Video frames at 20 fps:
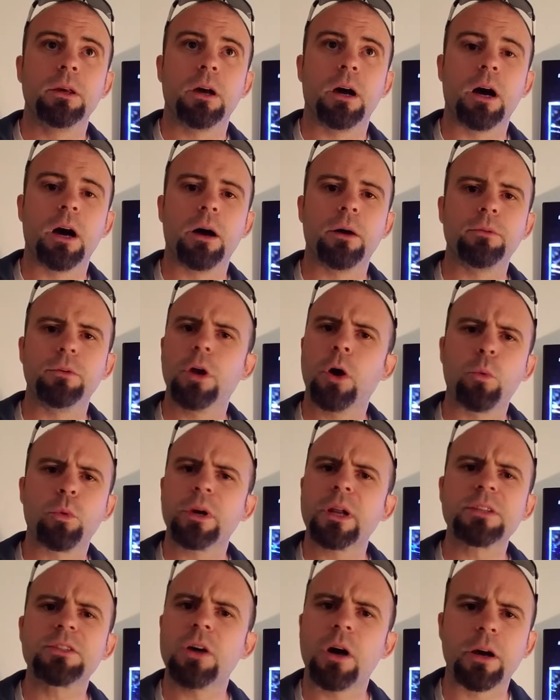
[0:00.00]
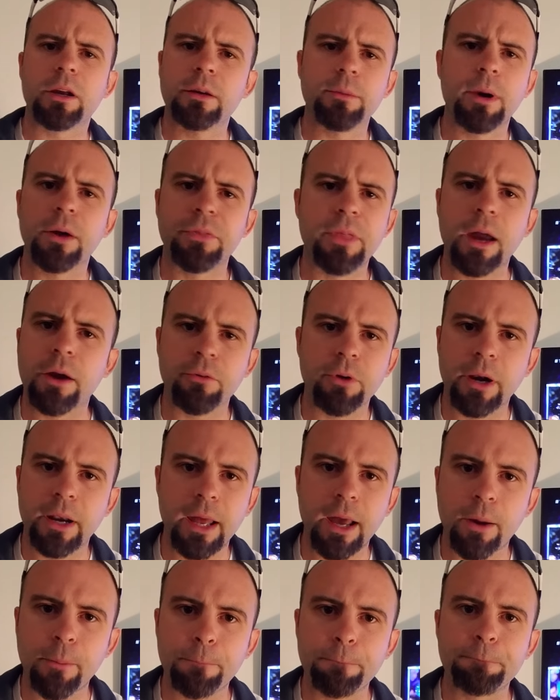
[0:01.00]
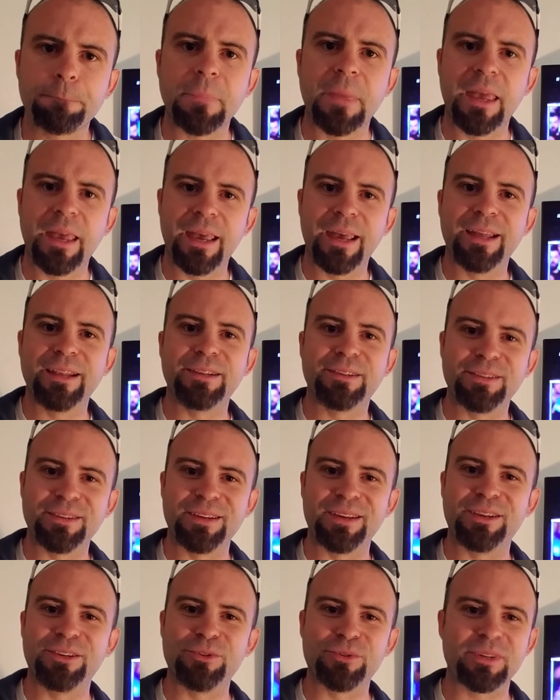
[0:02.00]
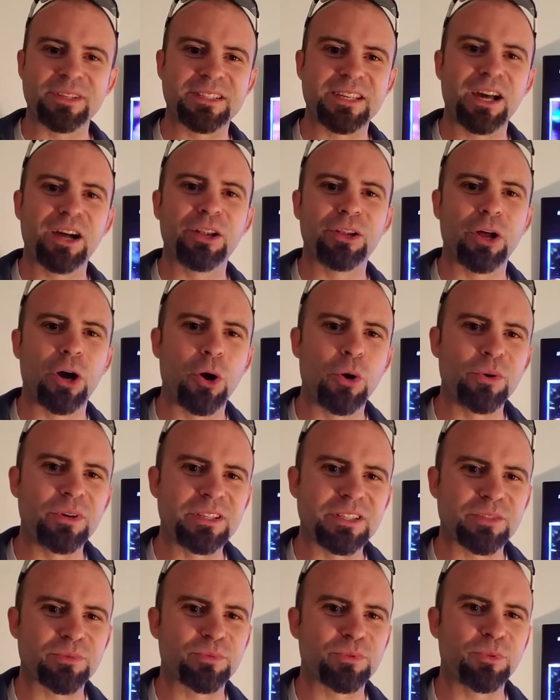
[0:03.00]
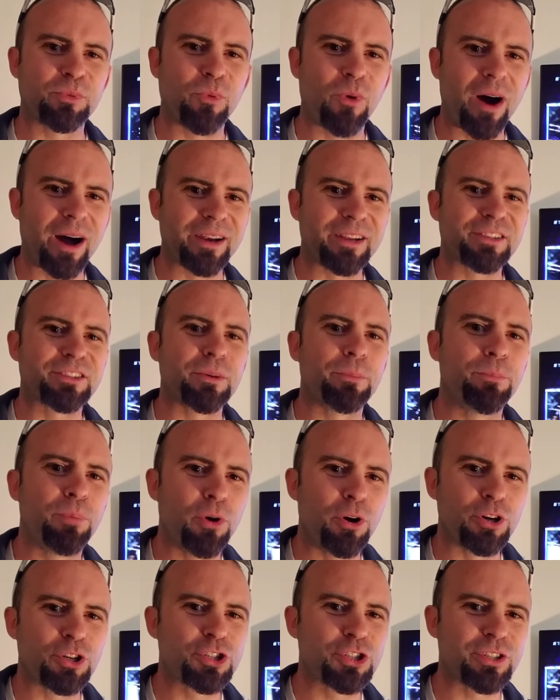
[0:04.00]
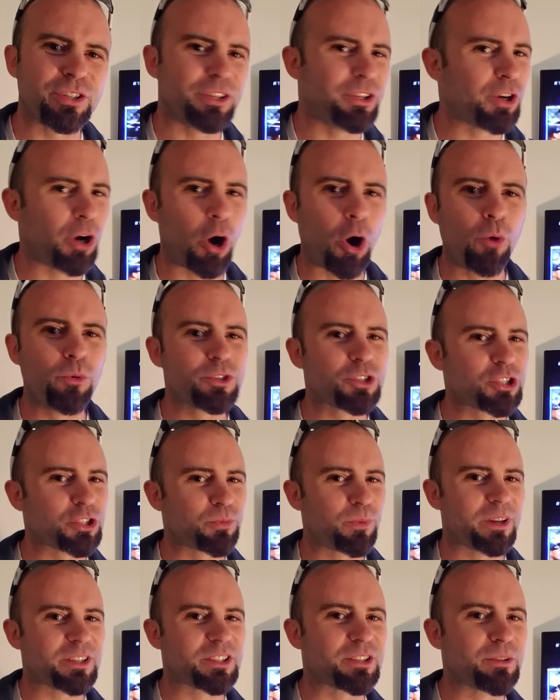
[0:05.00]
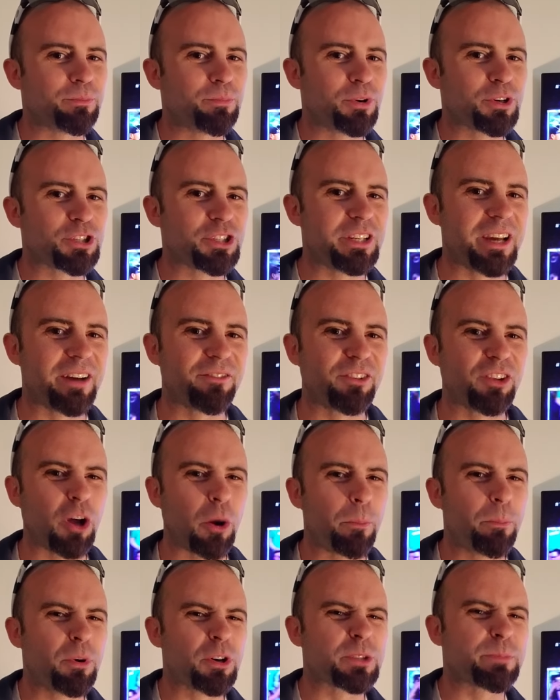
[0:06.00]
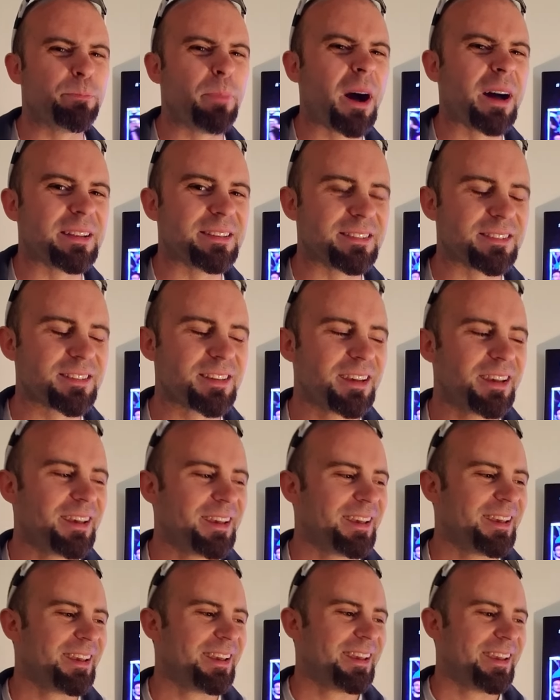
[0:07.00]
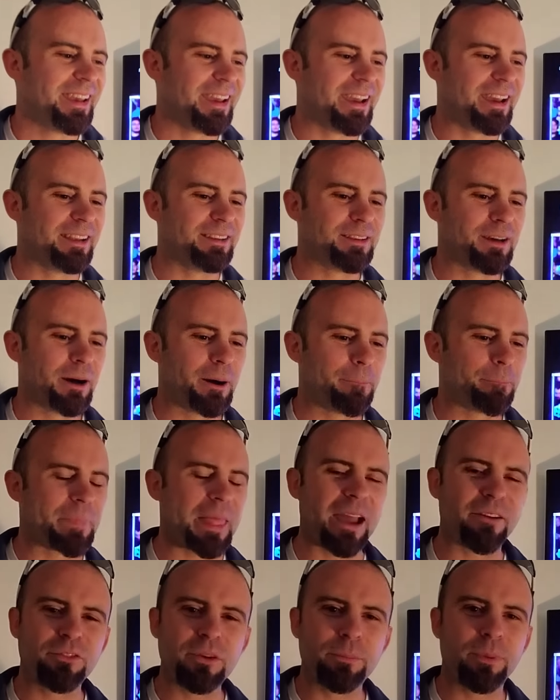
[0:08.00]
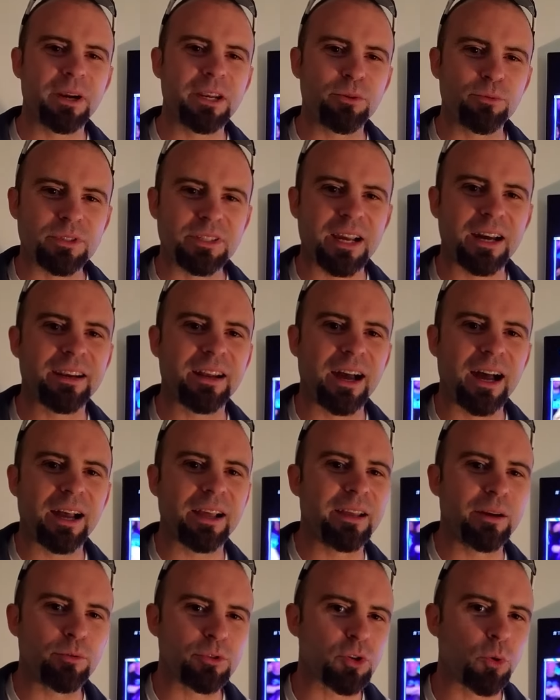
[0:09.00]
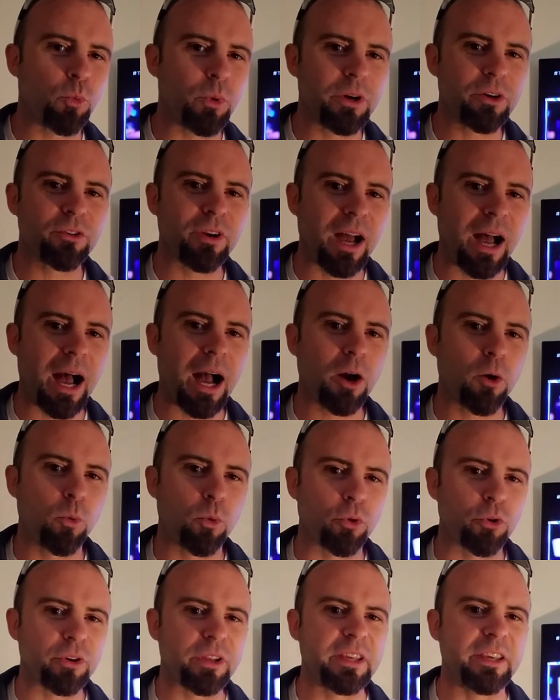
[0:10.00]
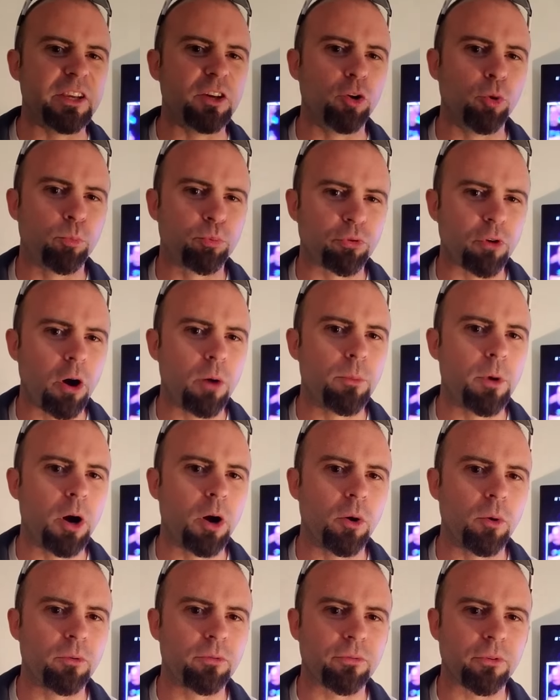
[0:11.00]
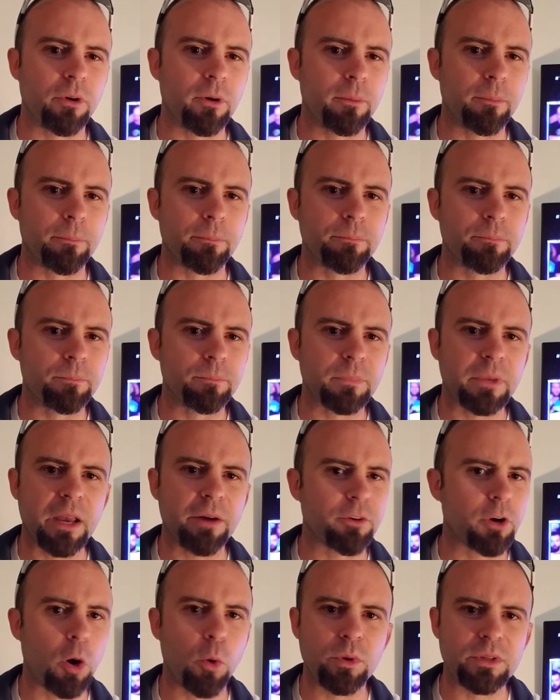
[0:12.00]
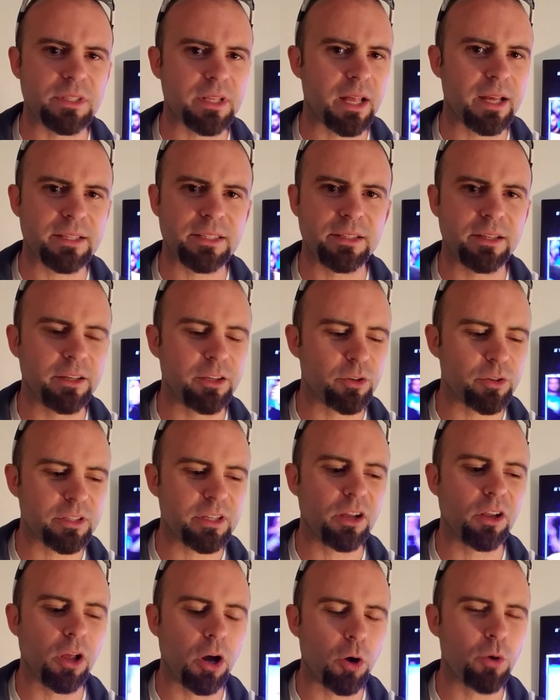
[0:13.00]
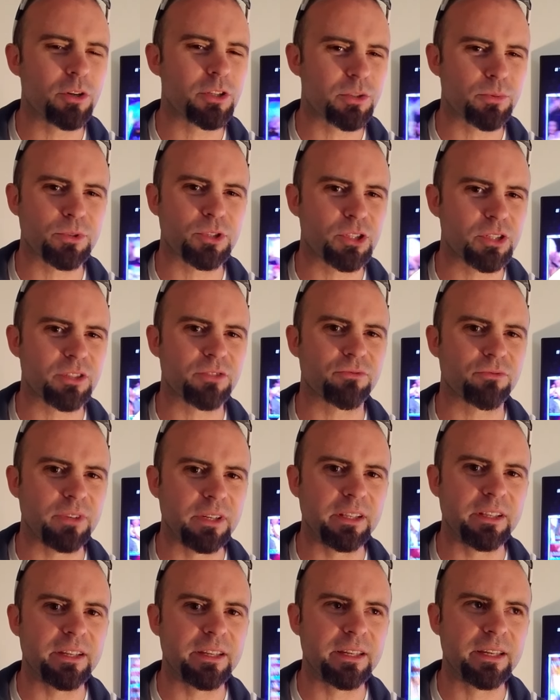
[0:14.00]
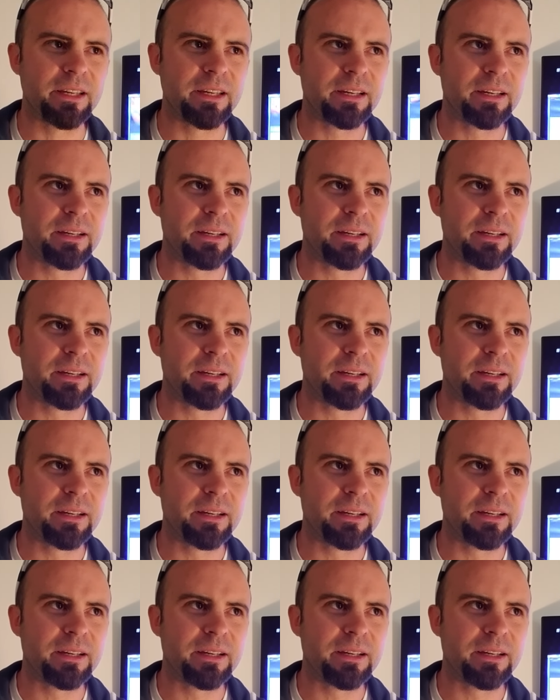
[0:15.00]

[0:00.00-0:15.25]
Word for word: uh, no, we're not talking about that right now. And, and you could tell Owens wanted to push, you know, Owens just wants to push the envelope, push buttons. And um, everybody was kind of, it was a weird, awkward heel promo from Kevin Owens last night. You could tell Owens was just really,